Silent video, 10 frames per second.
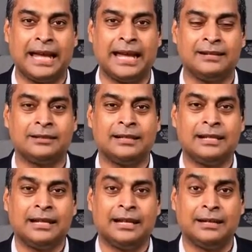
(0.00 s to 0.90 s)
and
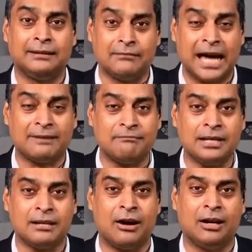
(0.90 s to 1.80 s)

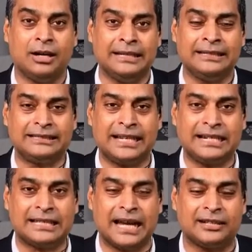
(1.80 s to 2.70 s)
army
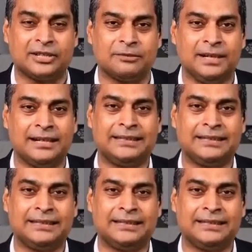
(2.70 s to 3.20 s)
inside Kashmir,